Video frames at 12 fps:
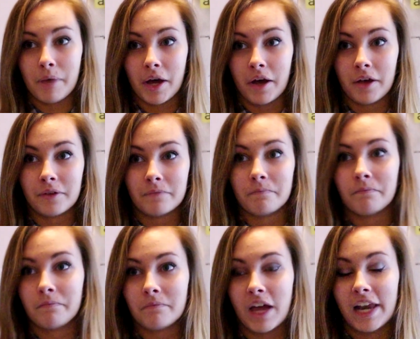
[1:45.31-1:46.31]
but
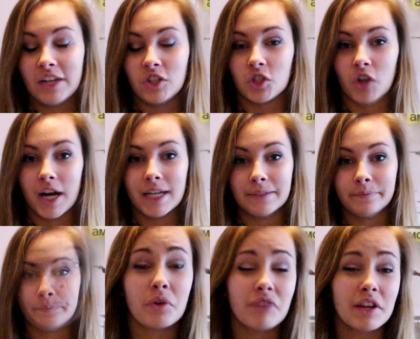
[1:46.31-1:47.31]
at least she tried.
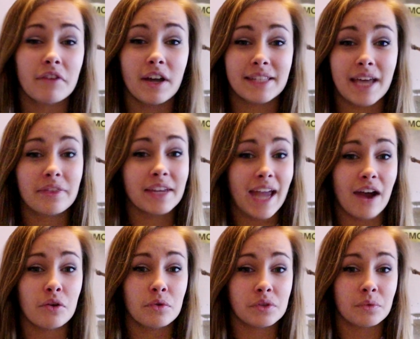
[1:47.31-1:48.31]
When Rick finds out that
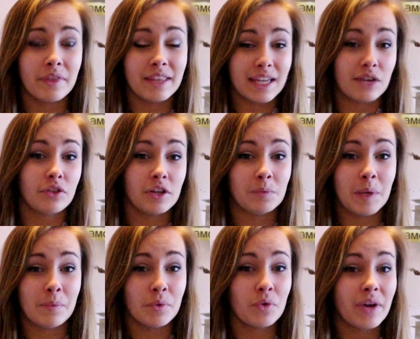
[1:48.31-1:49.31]
Carol was the one that killed those
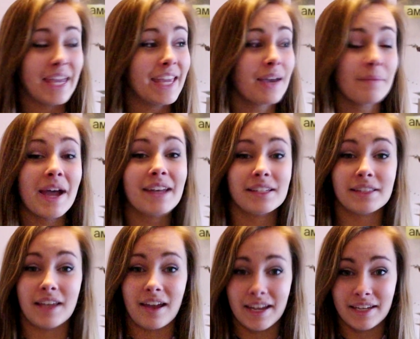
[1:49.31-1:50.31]
people, he
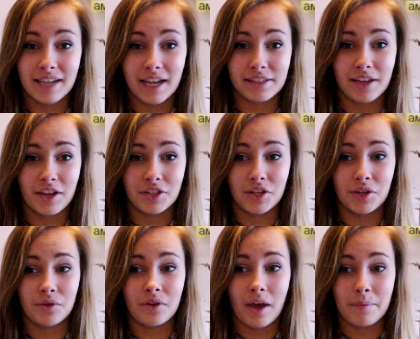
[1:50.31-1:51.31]
abandons her. He takes her
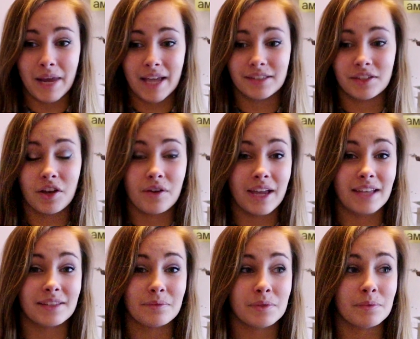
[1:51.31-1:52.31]
to a place to go and
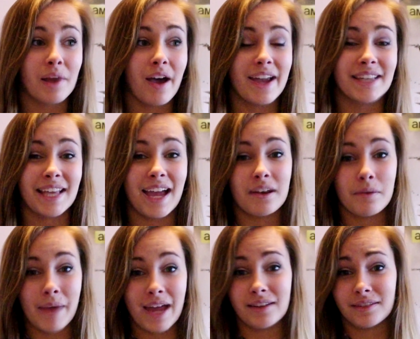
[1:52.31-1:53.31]
get some supplies and
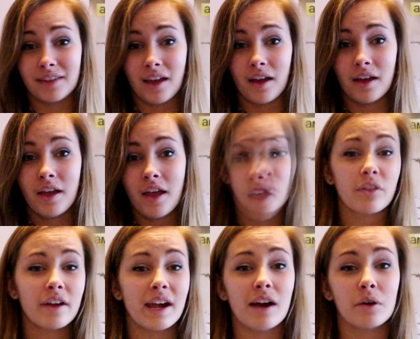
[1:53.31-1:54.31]
abandons her.
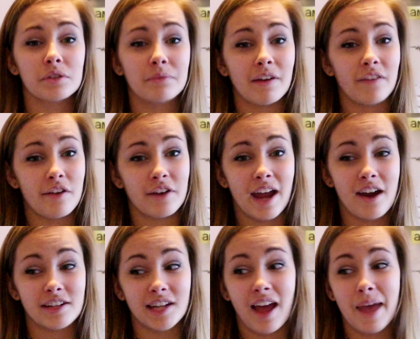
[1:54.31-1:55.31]
Although Carol wasn't my favourite
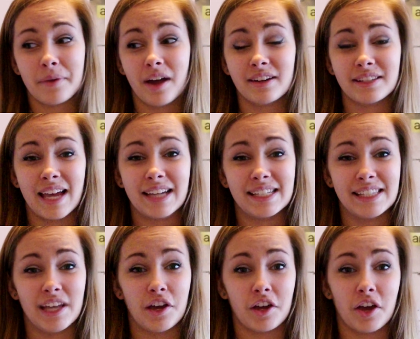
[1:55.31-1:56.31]
character, I am kind of sad to
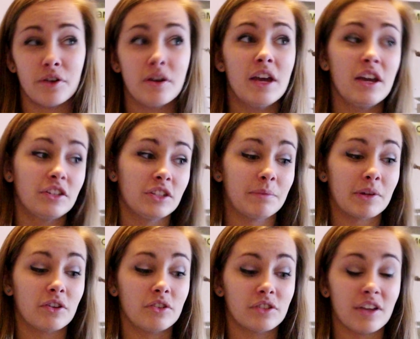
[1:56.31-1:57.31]
see her go, just
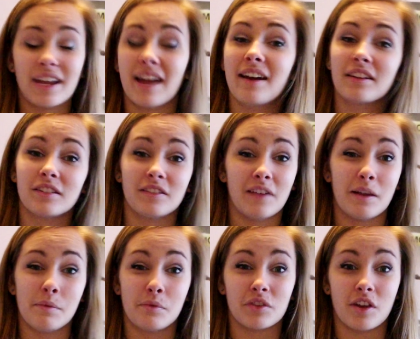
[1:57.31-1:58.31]
because her character
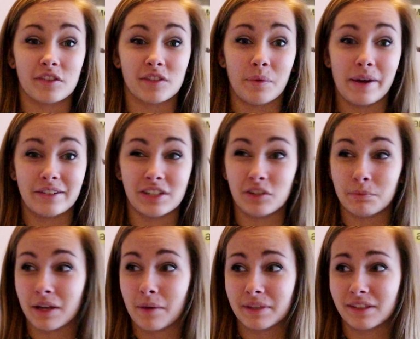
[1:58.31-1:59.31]
development was going so well and she was
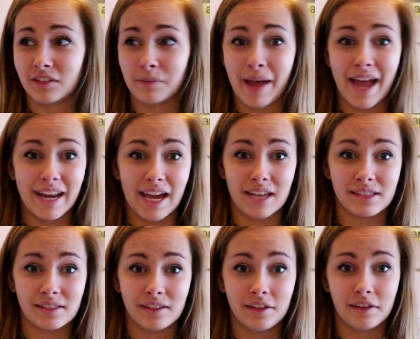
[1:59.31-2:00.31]
becoming such a
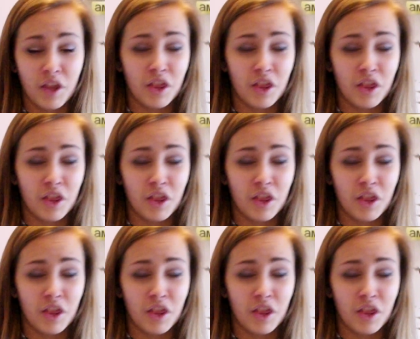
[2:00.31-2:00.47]
badass.